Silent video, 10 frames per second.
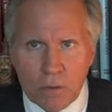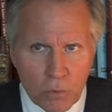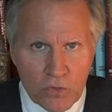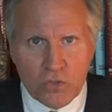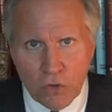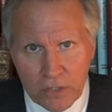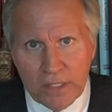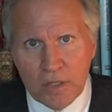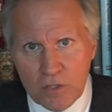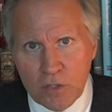with
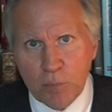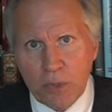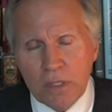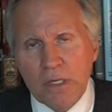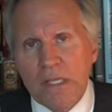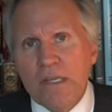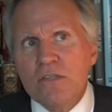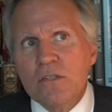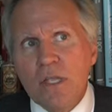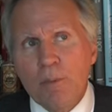certain
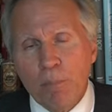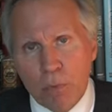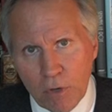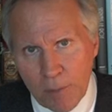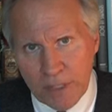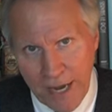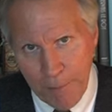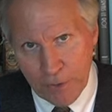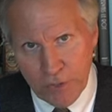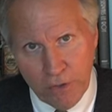disabilities employment
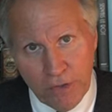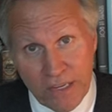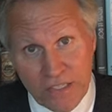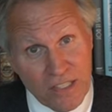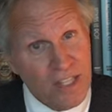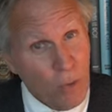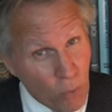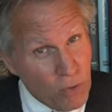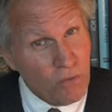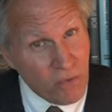opportunities that they
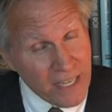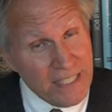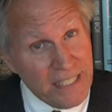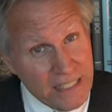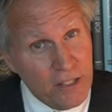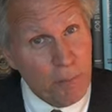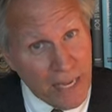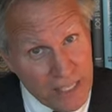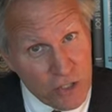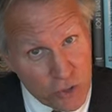weren't finding in the
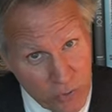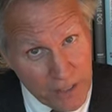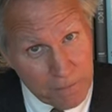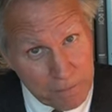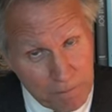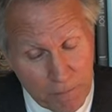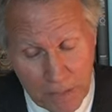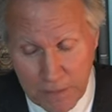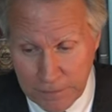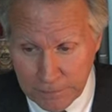mainstream.
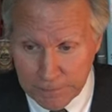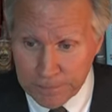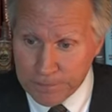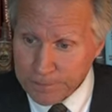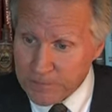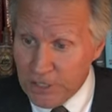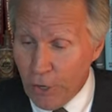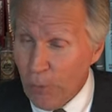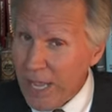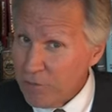You
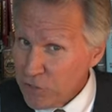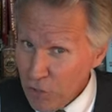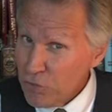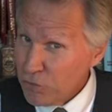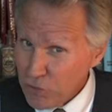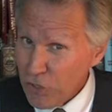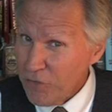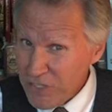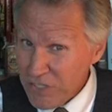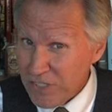know, we have social
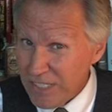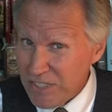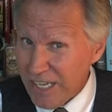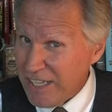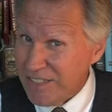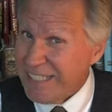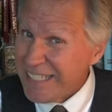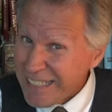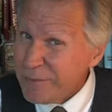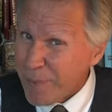services these days. They
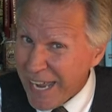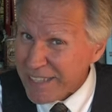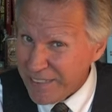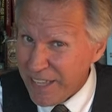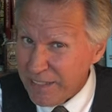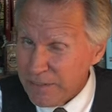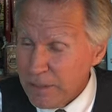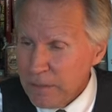didn't back then.